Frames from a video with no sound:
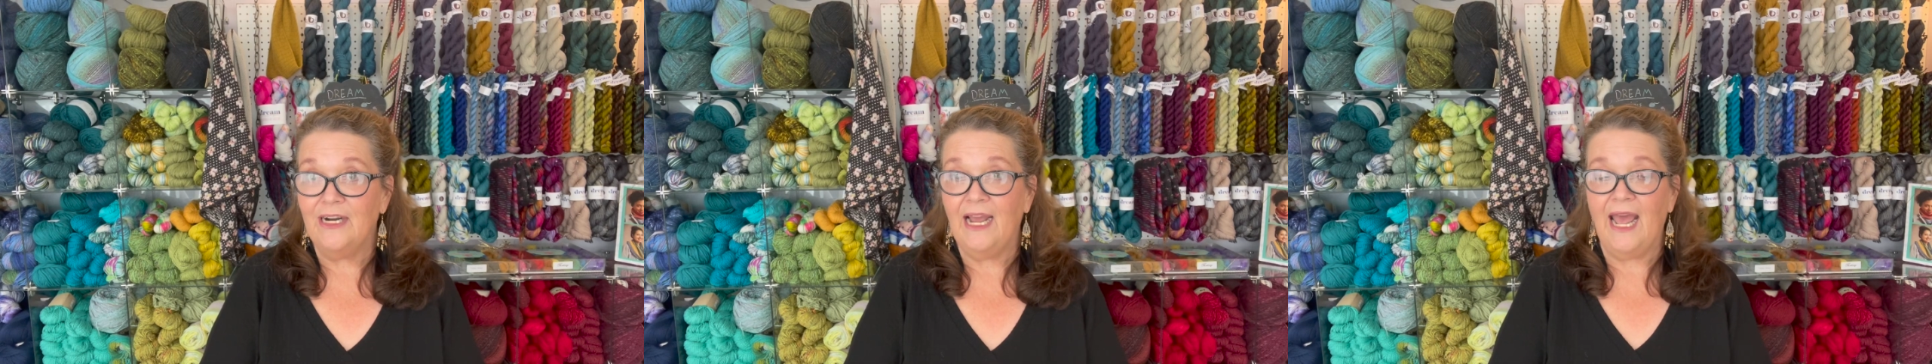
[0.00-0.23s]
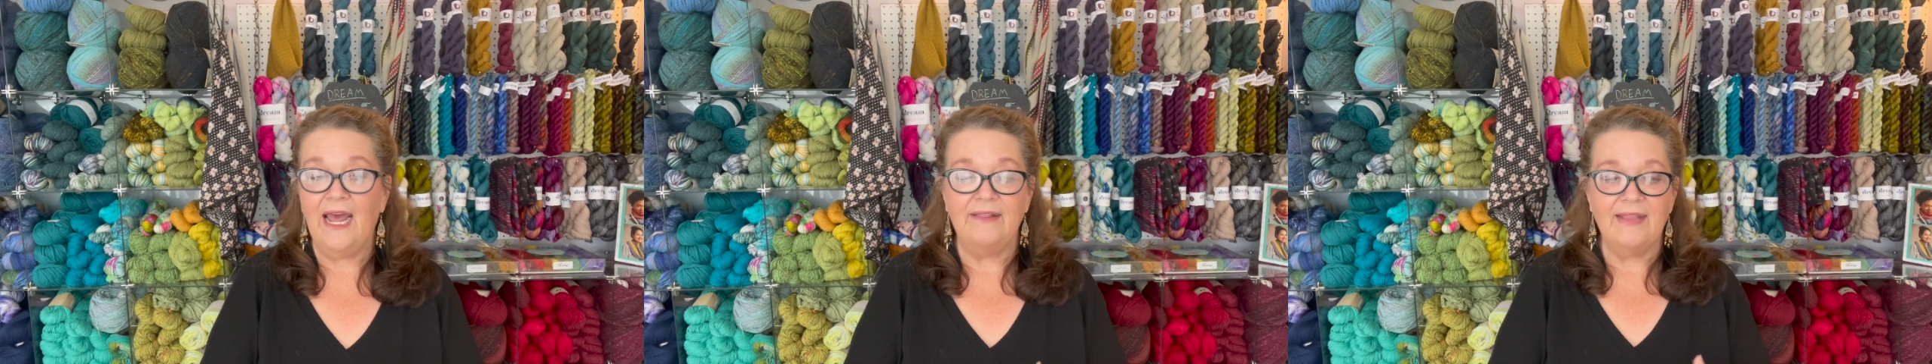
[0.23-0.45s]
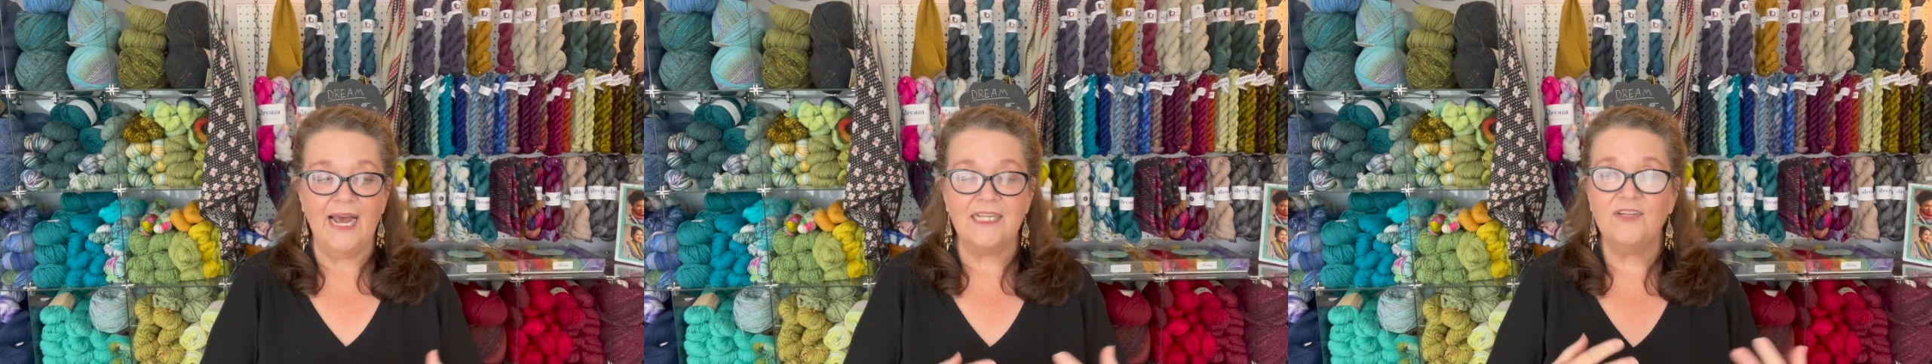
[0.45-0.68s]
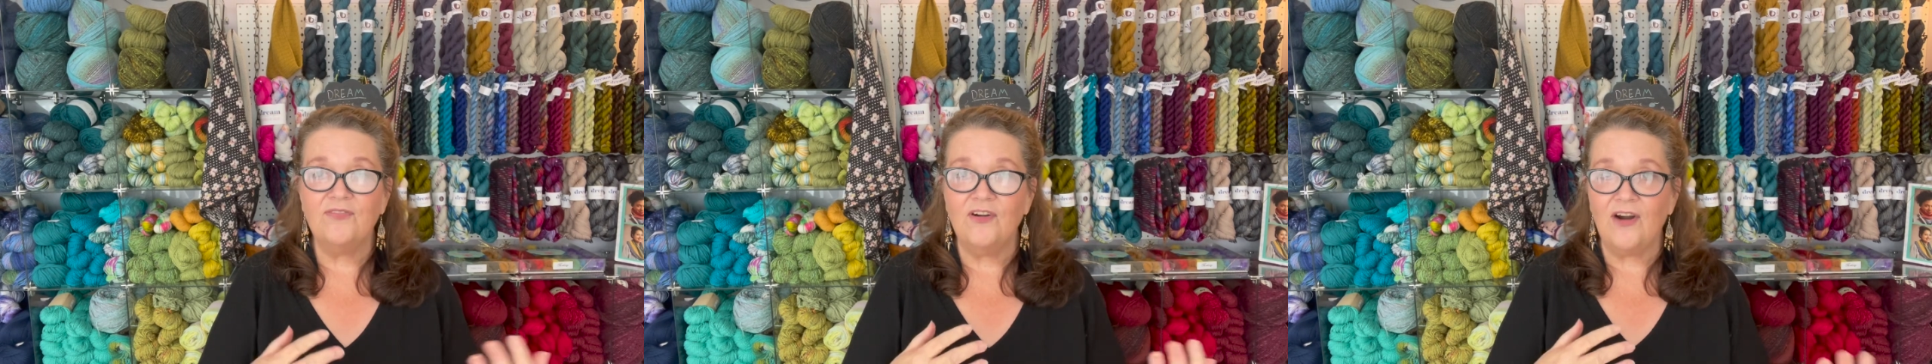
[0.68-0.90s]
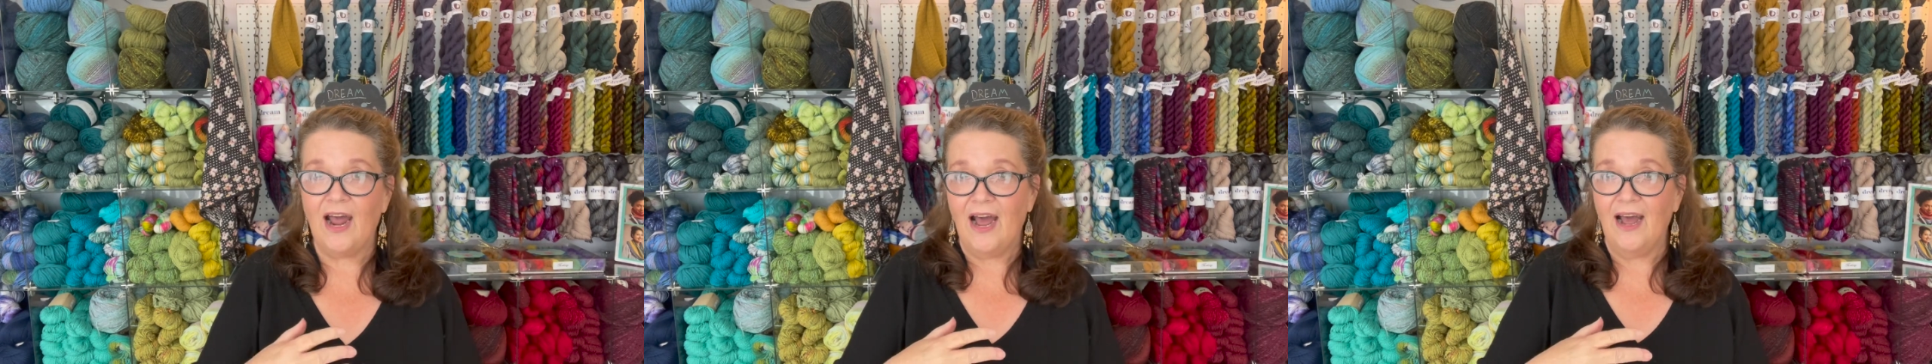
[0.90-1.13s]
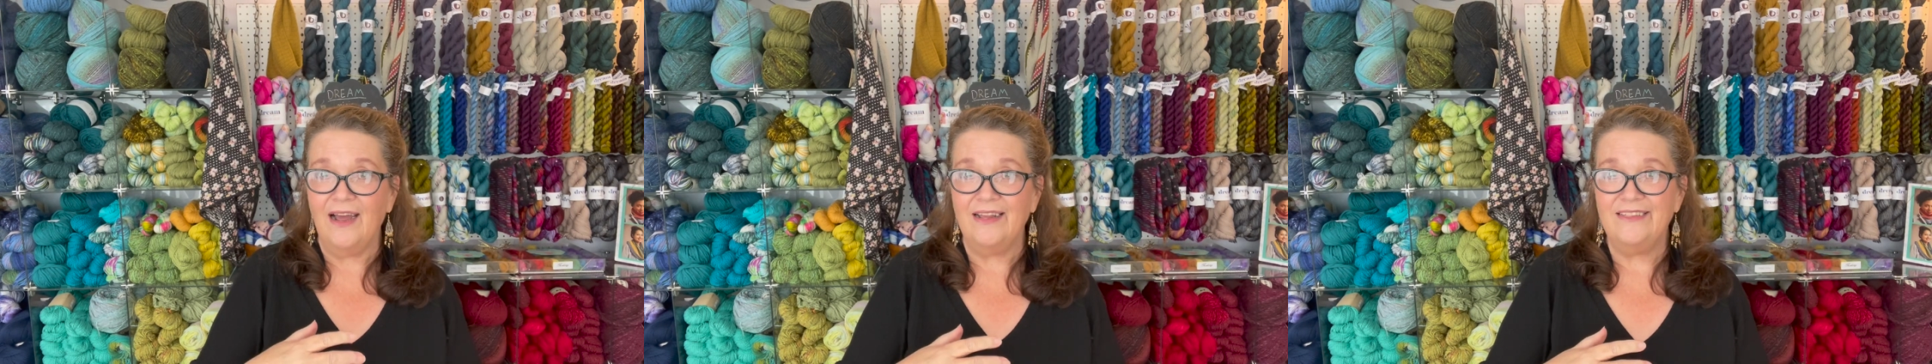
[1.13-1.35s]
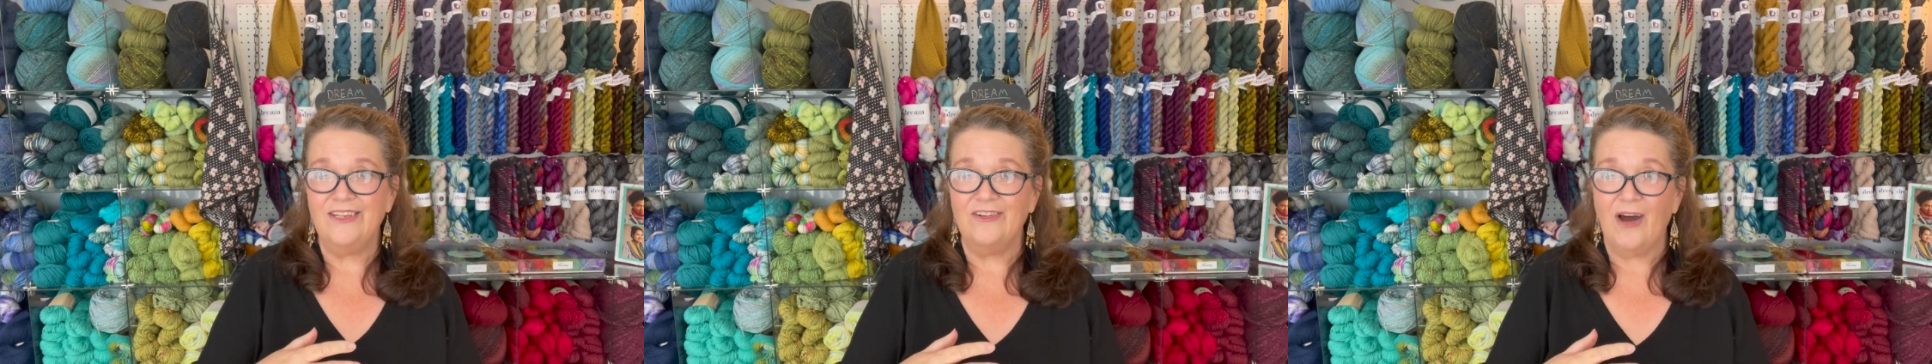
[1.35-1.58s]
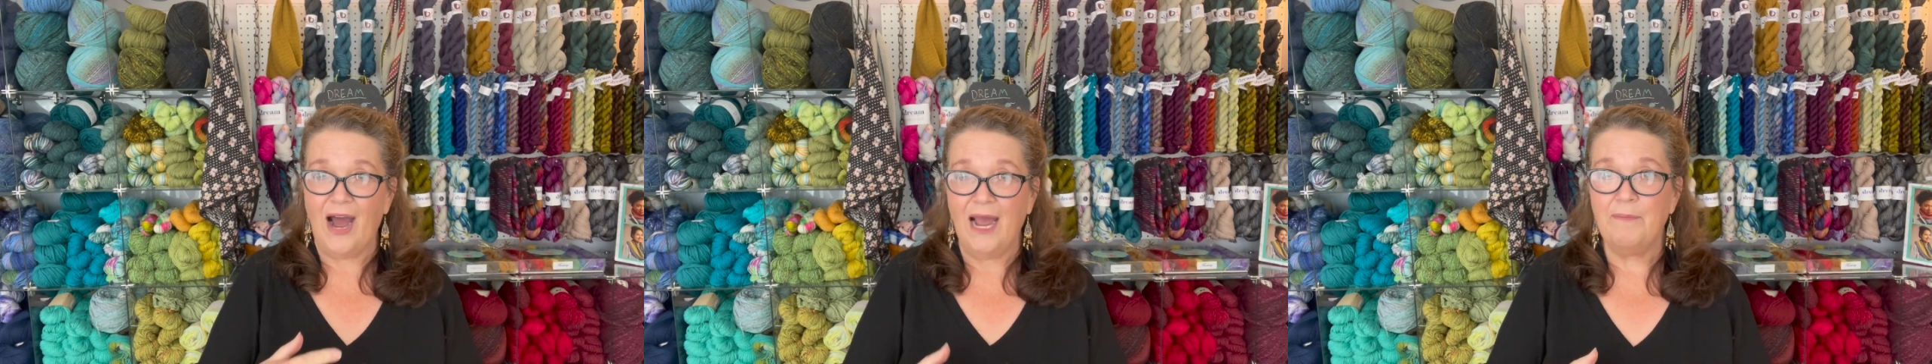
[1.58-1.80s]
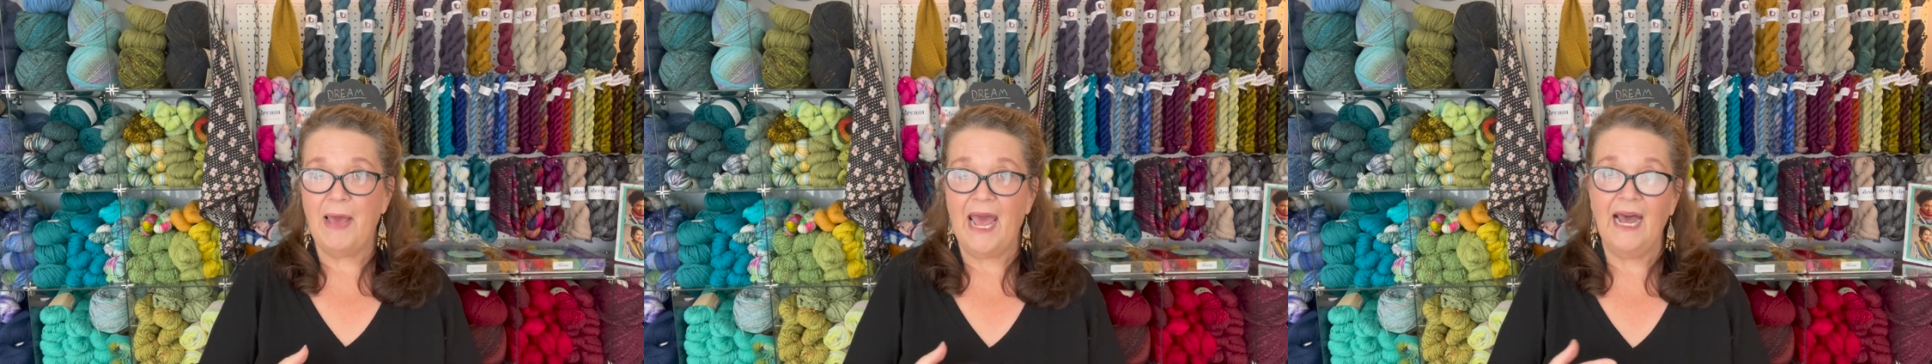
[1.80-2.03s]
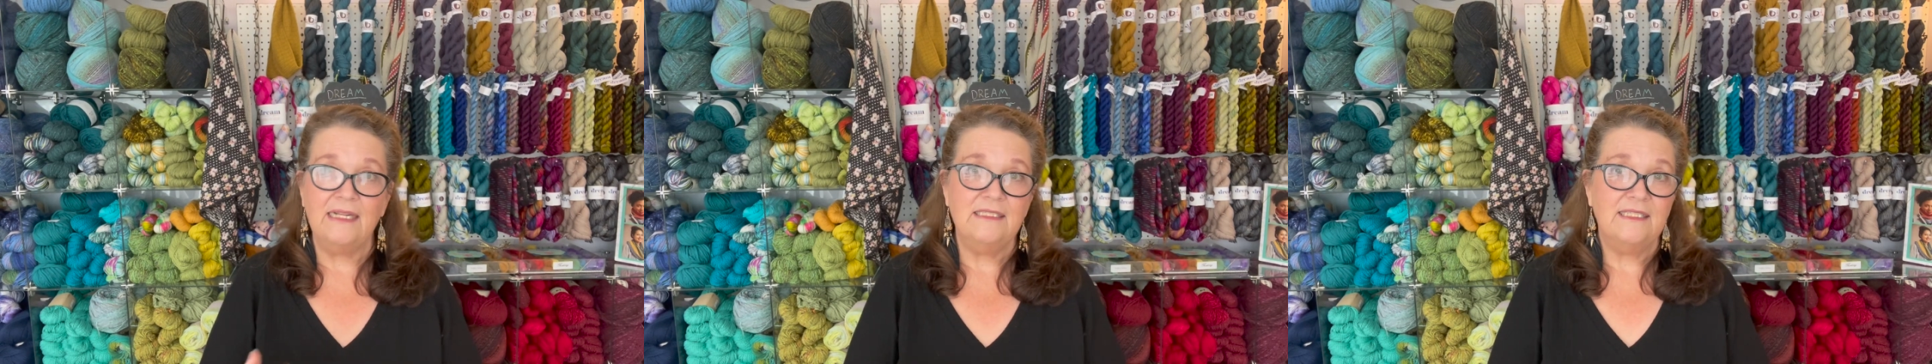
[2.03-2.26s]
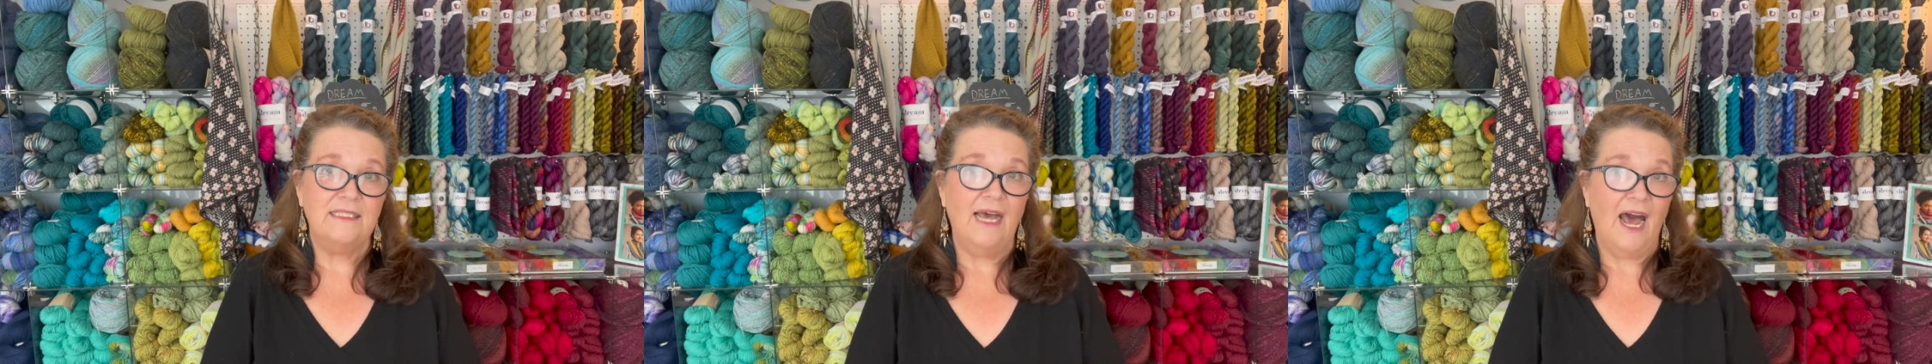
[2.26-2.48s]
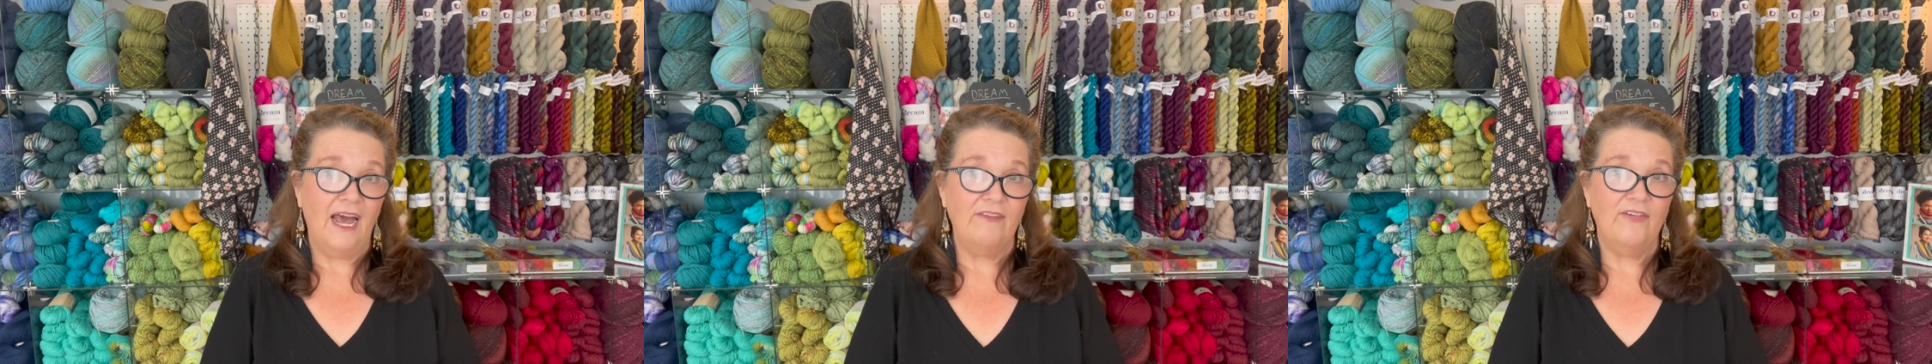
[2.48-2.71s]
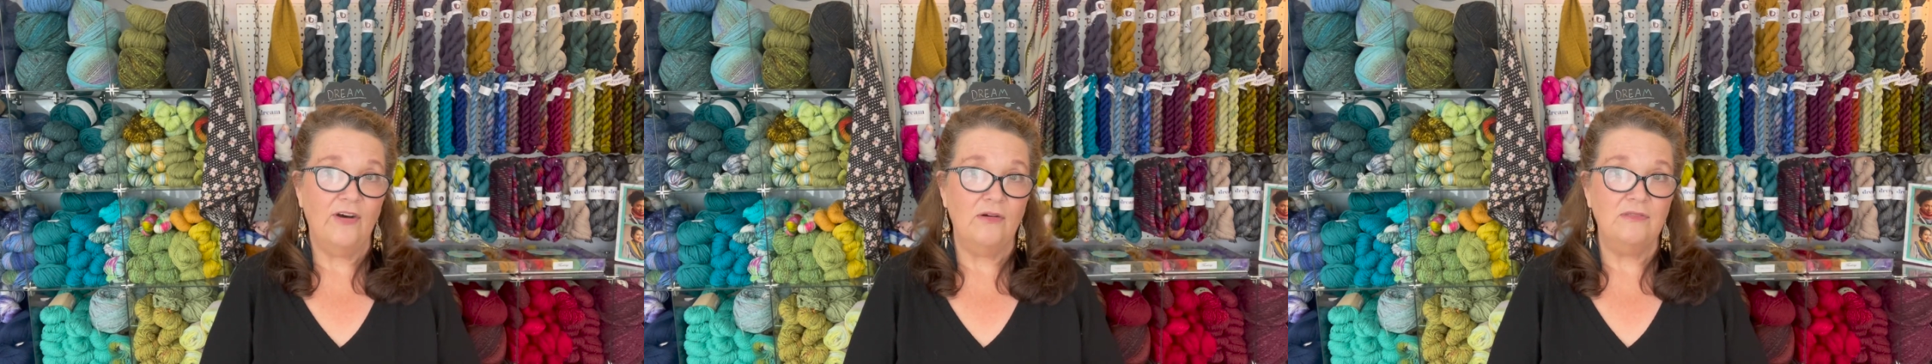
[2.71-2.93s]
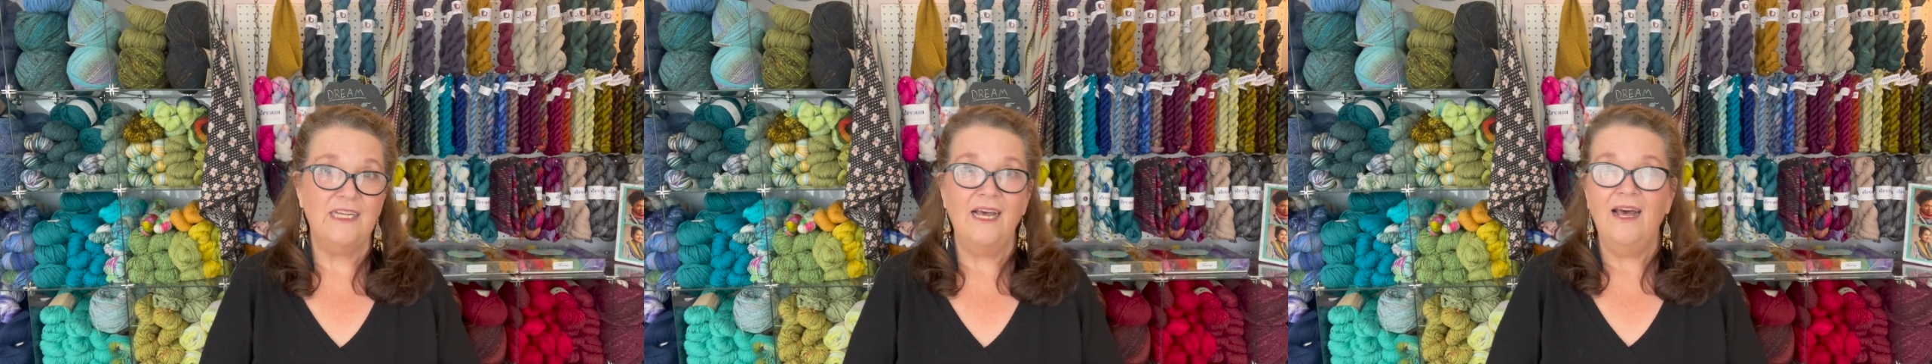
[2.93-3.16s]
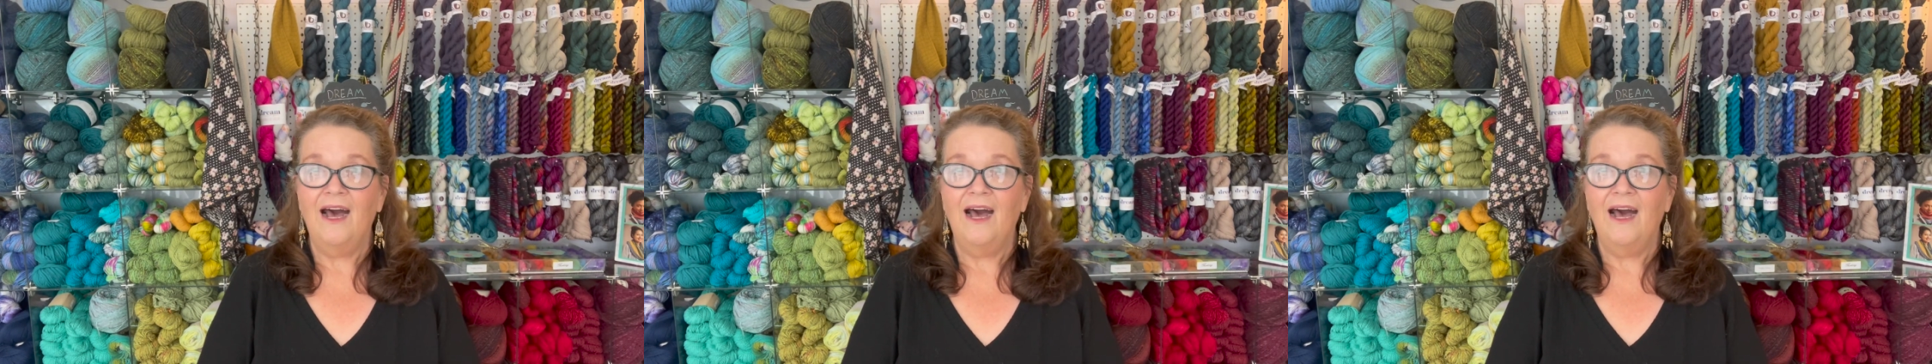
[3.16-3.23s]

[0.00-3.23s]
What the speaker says: and that's for iPads, iPhones.